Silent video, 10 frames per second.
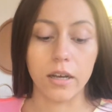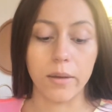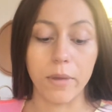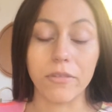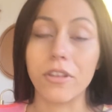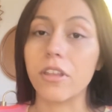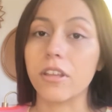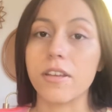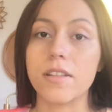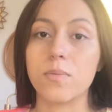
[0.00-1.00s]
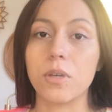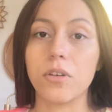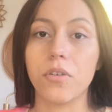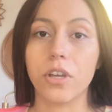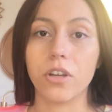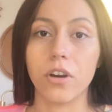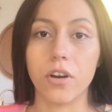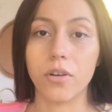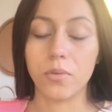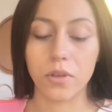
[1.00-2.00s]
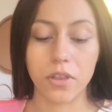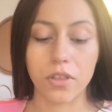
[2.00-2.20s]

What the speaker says: everything that's been going on with